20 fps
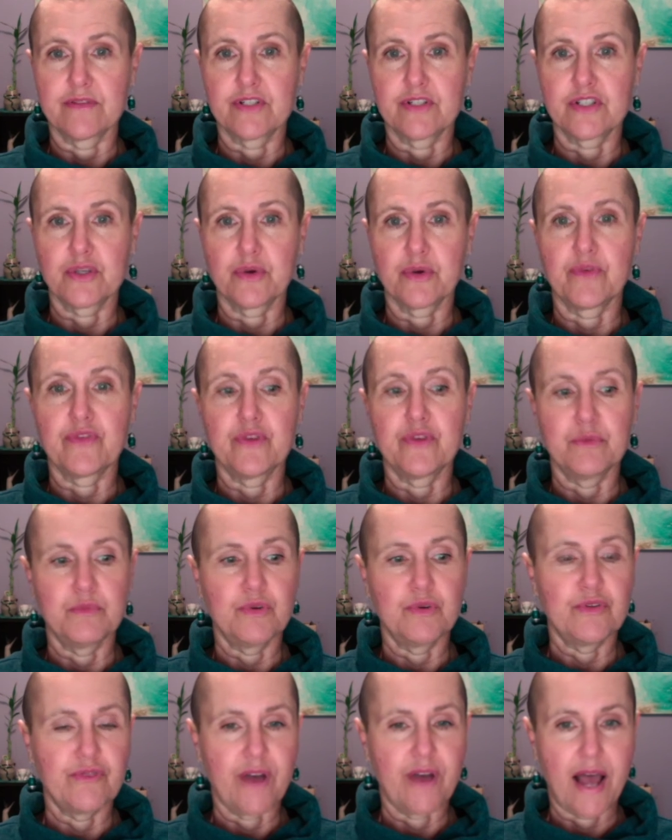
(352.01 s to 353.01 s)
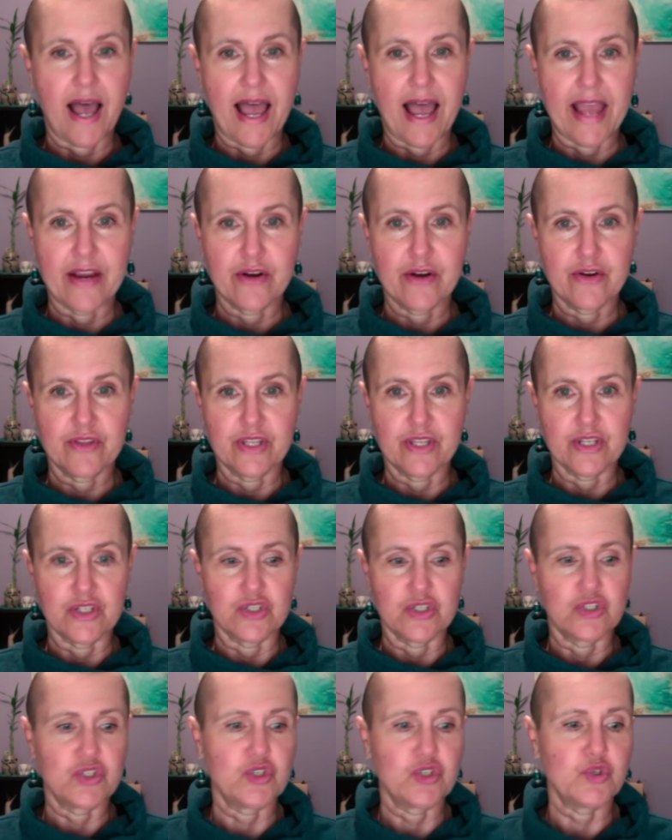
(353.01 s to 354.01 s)
So if you move higher than
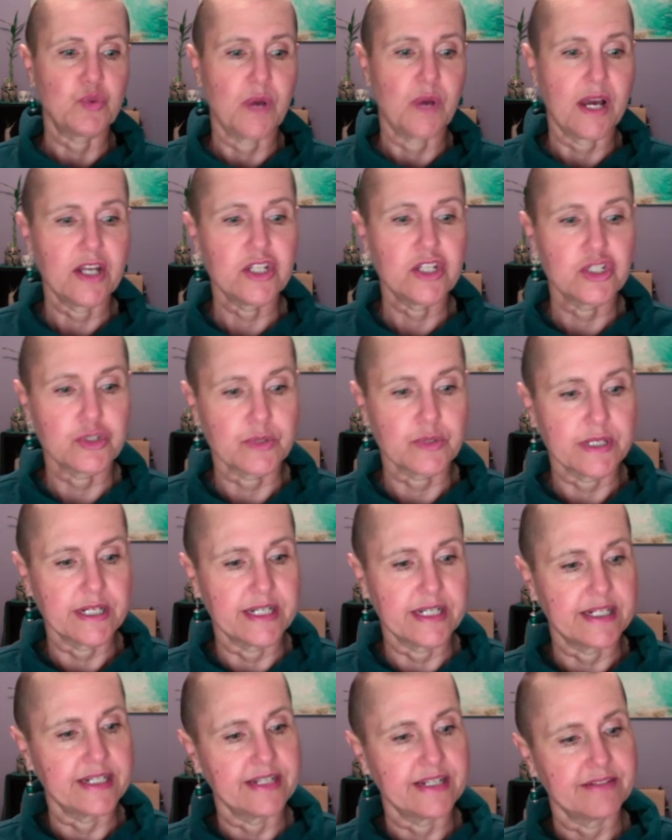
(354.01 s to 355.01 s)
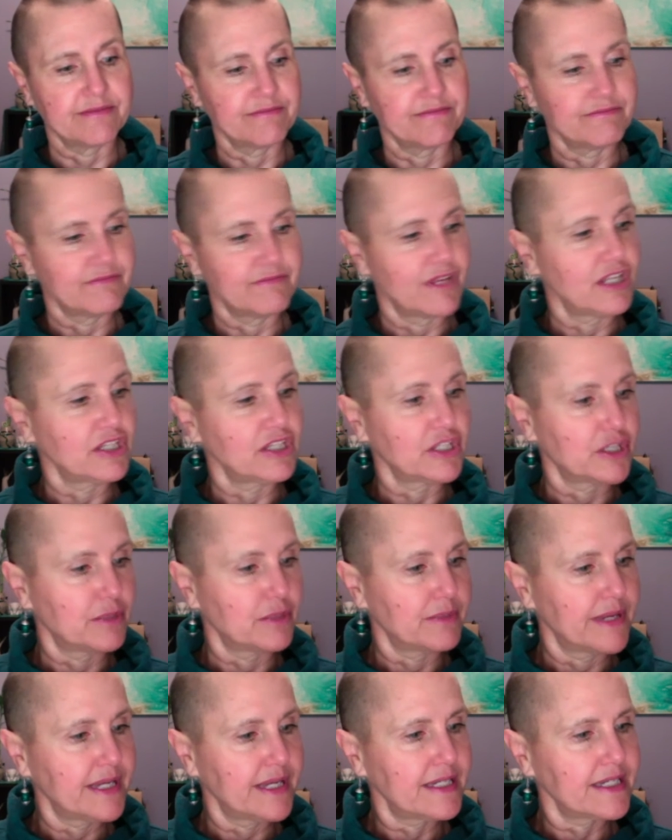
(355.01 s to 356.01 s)
200 and a little
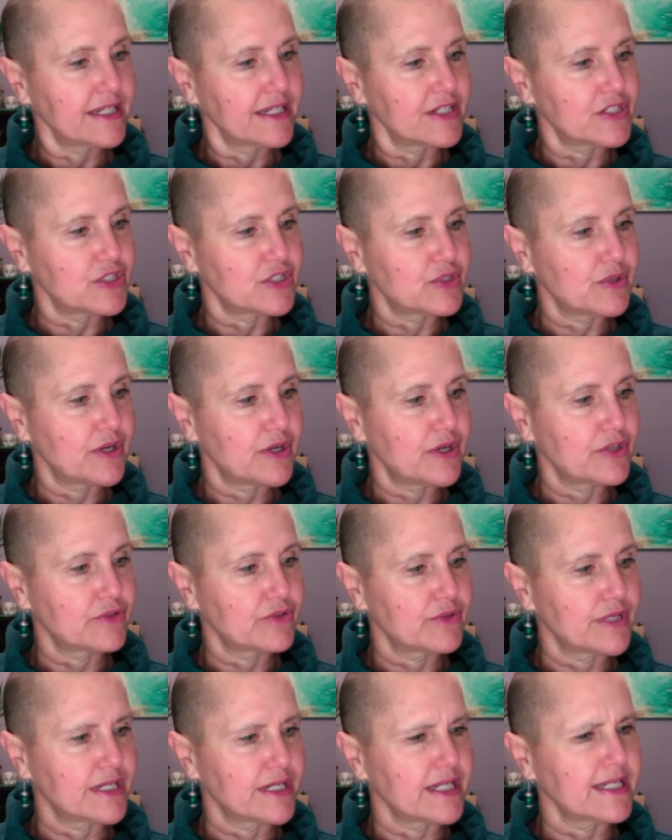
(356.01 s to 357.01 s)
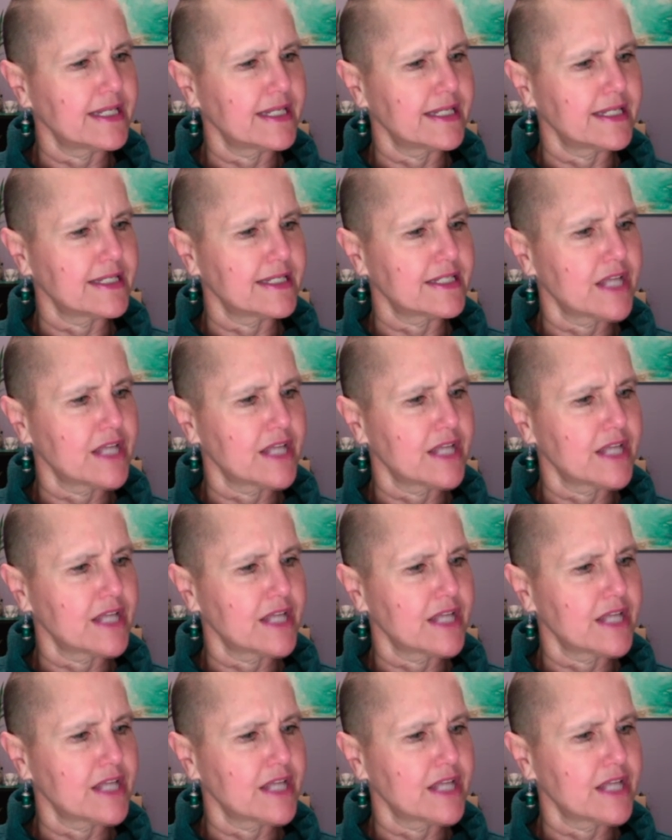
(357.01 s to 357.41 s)
bit, and 200 is